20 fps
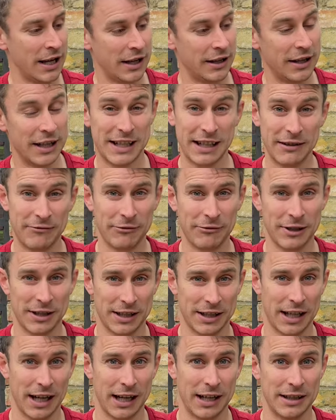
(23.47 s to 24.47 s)
The
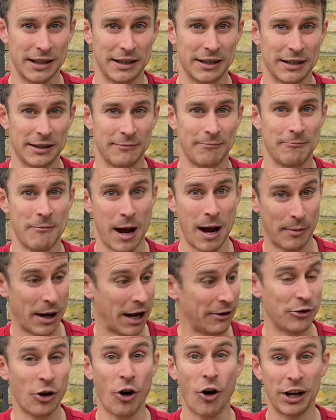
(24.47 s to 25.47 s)
difference is
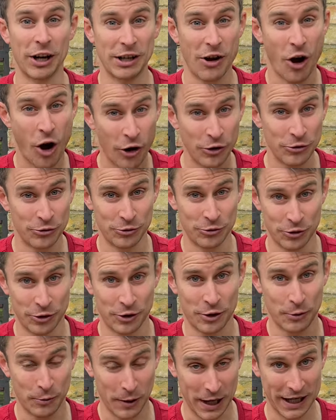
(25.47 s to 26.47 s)
about
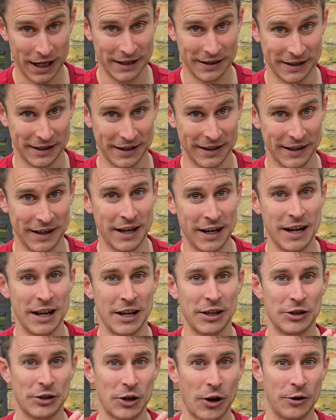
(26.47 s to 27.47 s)
900 quid.
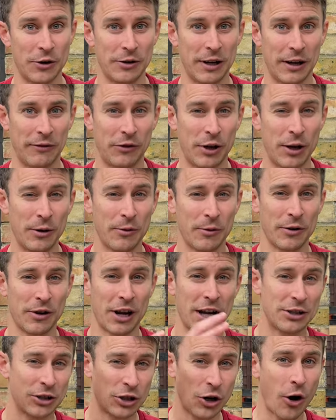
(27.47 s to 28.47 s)
So if you want
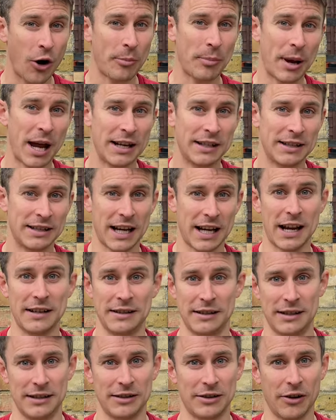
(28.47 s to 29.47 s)
a top end
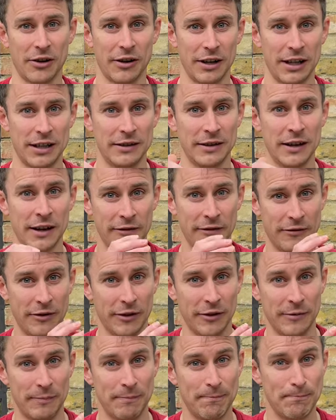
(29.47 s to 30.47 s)
tent design
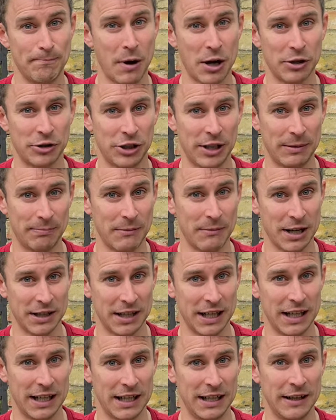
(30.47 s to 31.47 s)
for budget
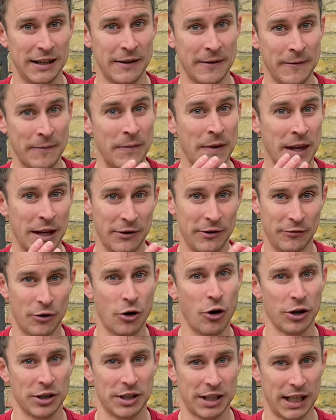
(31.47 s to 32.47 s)
money, you've
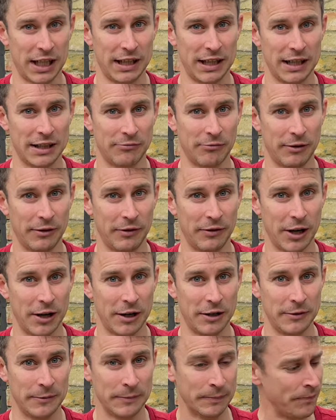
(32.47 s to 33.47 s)
got to see this
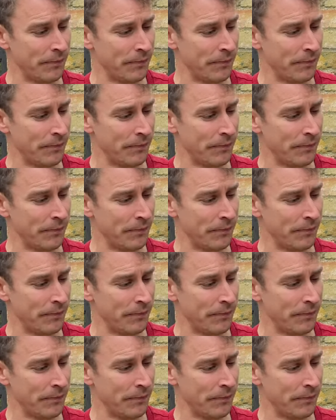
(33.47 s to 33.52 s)
review.